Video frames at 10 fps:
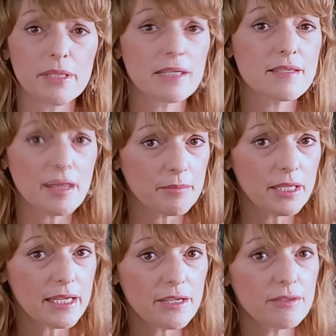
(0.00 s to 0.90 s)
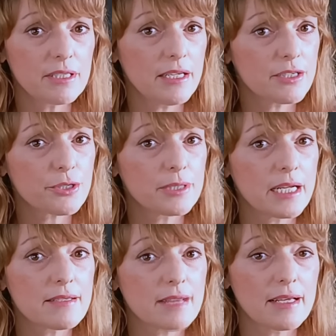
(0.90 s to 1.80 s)
because some lady on the
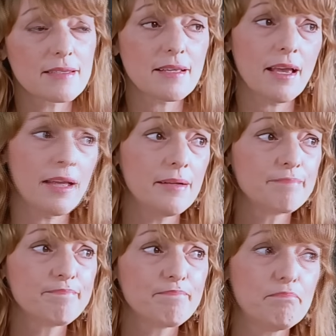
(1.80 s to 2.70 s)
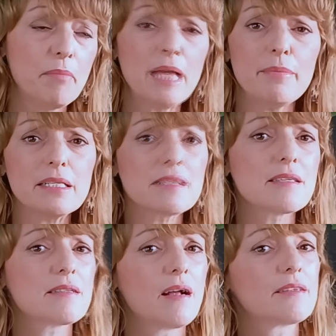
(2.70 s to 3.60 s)
internet says, hey, maybe this
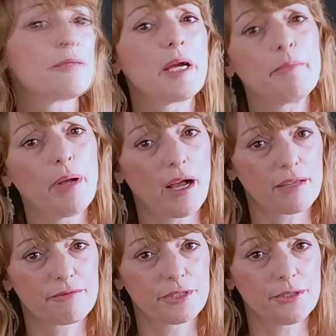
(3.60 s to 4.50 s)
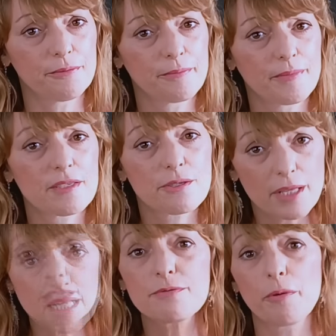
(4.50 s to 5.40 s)
is not the right path for you. So
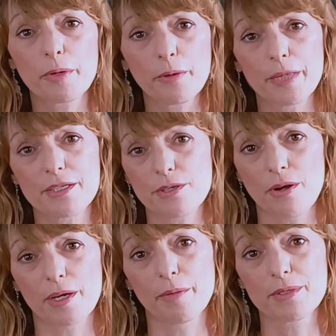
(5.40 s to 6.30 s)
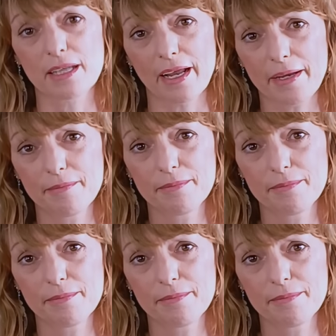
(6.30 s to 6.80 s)
that's what we're going to talk about today.